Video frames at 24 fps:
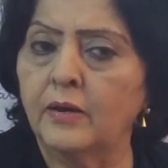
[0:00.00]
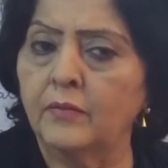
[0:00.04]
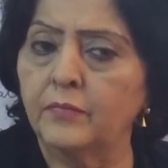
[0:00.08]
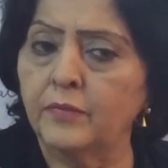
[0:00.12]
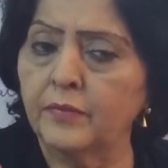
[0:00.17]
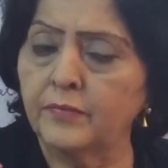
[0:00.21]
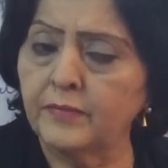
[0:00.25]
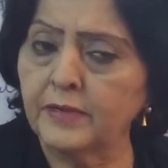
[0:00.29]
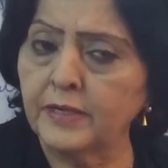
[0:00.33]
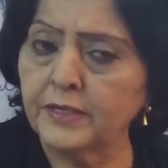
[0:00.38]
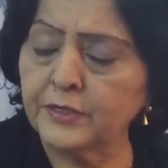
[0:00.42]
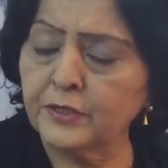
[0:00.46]

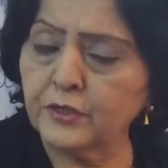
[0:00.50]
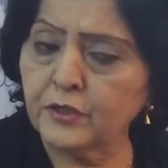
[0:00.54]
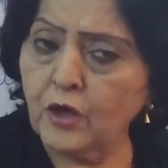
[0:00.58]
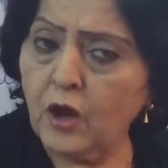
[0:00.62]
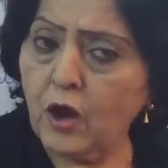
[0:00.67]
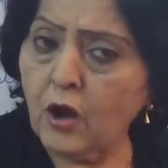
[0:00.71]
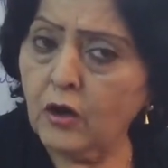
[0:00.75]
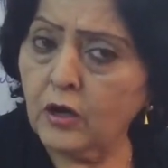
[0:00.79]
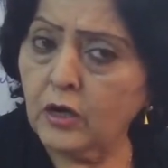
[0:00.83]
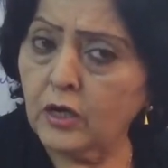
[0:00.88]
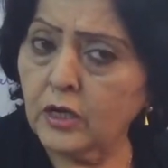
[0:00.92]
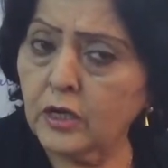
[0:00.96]
We will
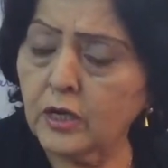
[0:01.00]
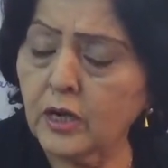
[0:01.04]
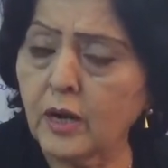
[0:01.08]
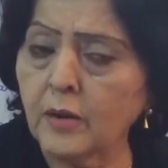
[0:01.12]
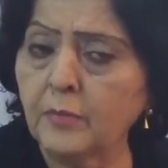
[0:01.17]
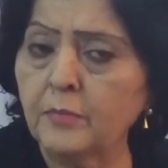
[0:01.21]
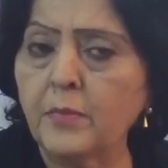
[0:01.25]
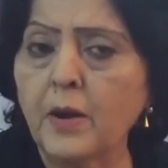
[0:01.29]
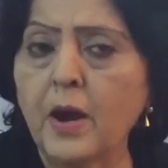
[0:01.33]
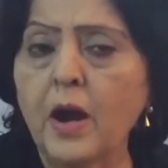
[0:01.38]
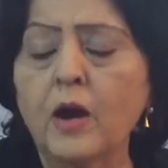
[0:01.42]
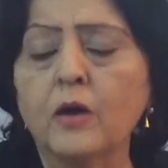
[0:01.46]
talk
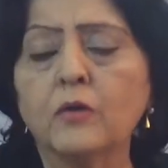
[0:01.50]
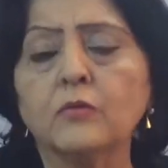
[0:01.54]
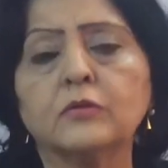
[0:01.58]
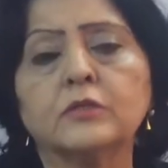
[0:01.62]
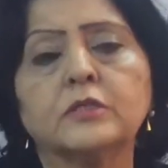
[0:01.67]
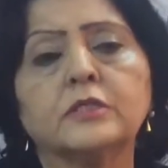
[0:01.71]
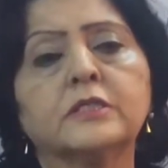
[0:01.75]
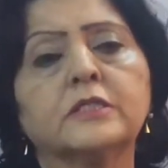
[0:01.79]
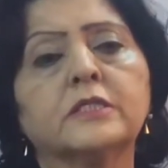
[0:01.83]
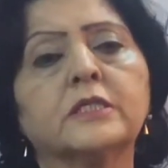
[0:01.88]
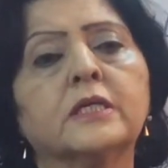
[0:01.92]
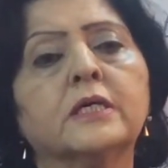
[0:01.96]

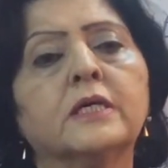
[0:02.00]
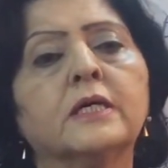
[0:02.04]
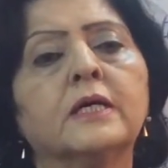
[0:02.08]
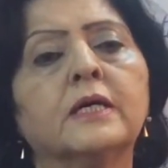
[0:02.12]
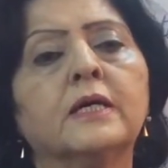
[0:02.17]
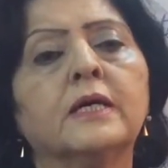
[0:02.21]
about